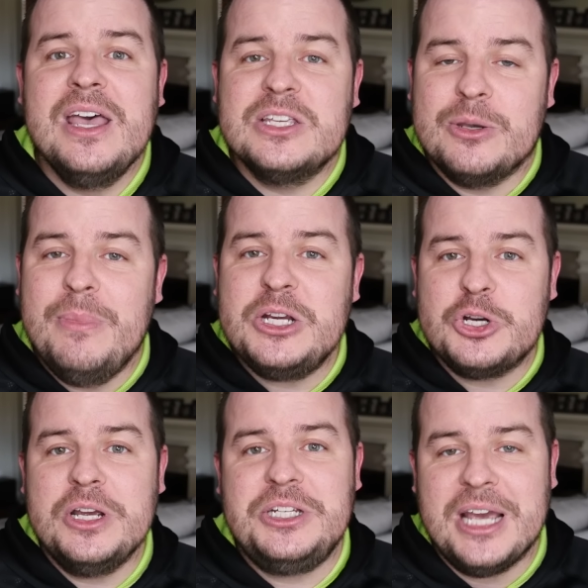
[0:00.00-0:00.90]
So make
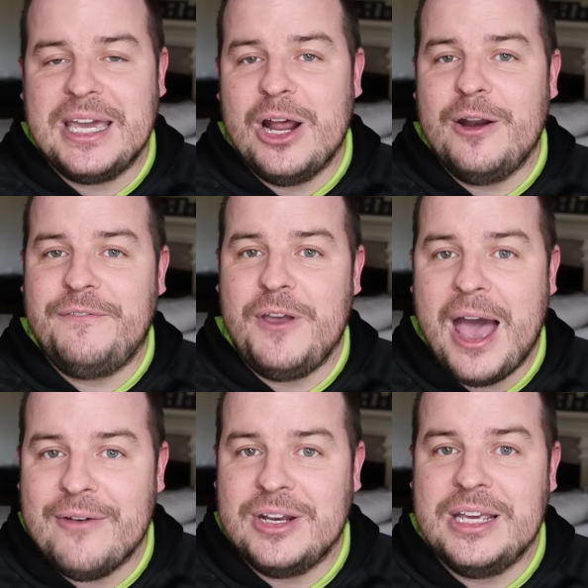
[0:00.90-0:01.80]
sure you check it out if you
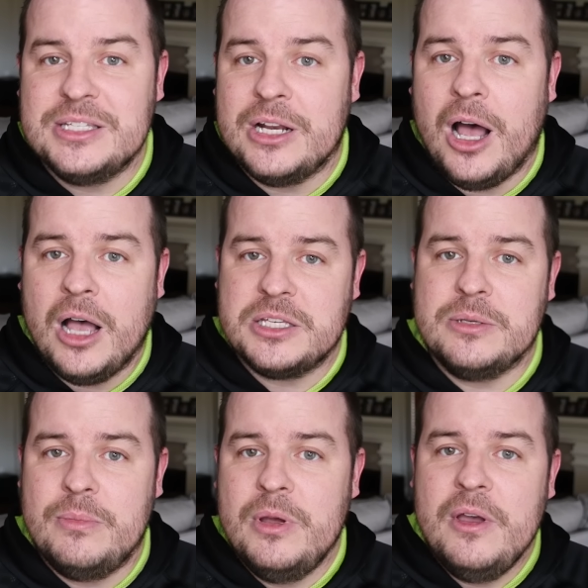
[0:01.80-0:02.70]
haven't. He's an
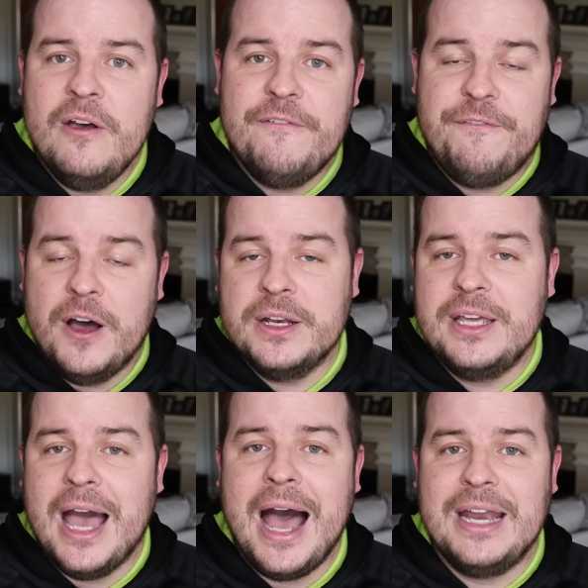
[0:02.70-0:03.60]
awesome, fun
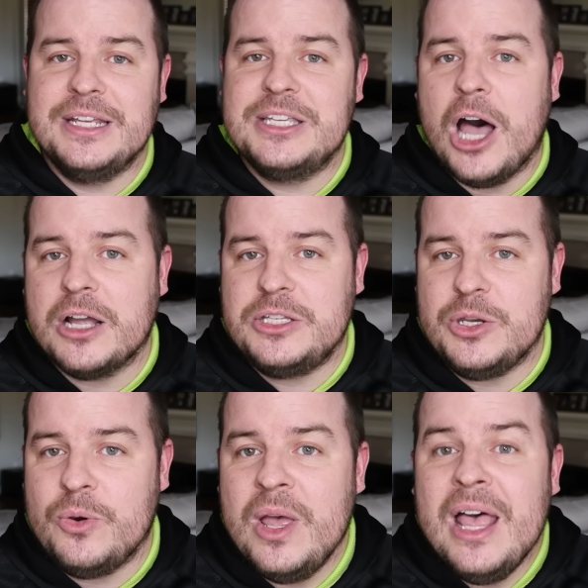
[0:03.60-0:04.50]
guy to talk
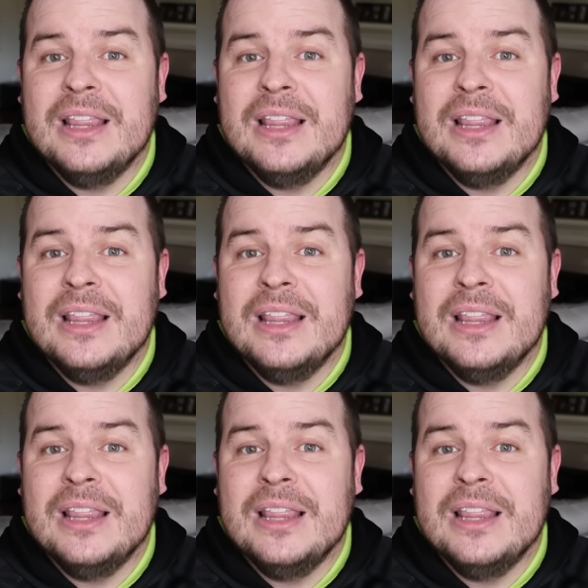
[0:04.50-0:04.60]
to.